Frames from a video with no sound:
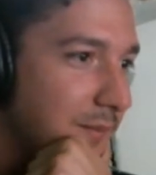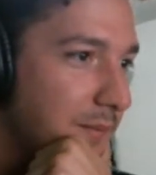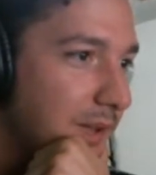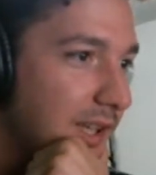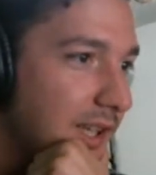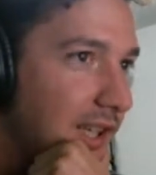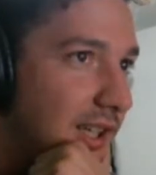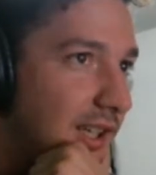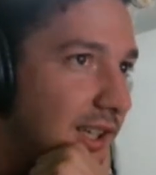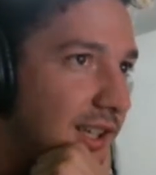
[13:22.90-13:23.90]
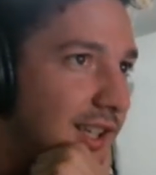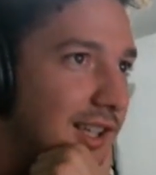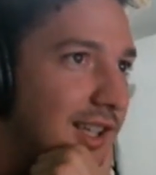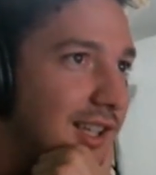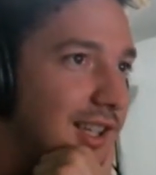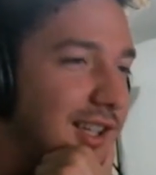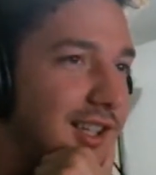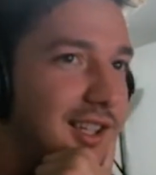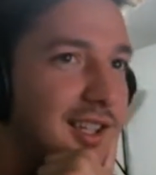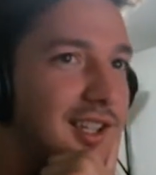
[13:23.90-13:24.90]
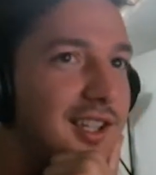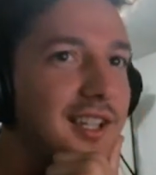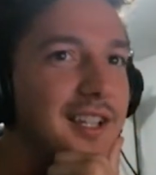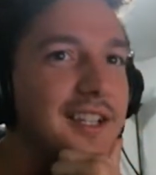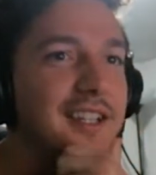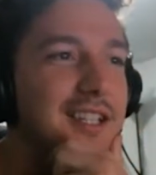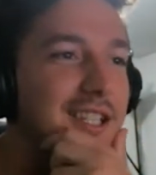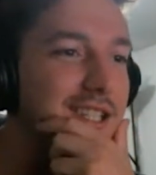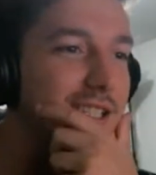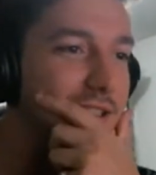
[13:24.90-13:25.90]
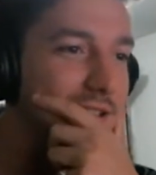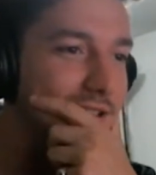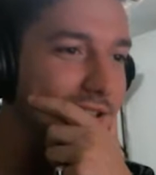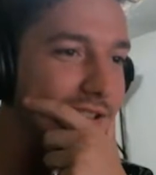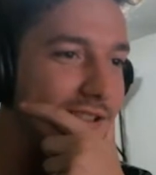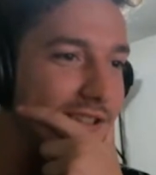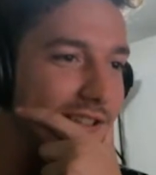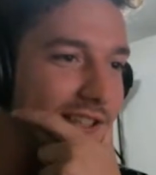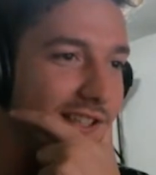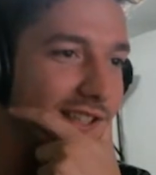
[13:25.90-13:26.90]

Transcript: My one hint is Ducky is a character.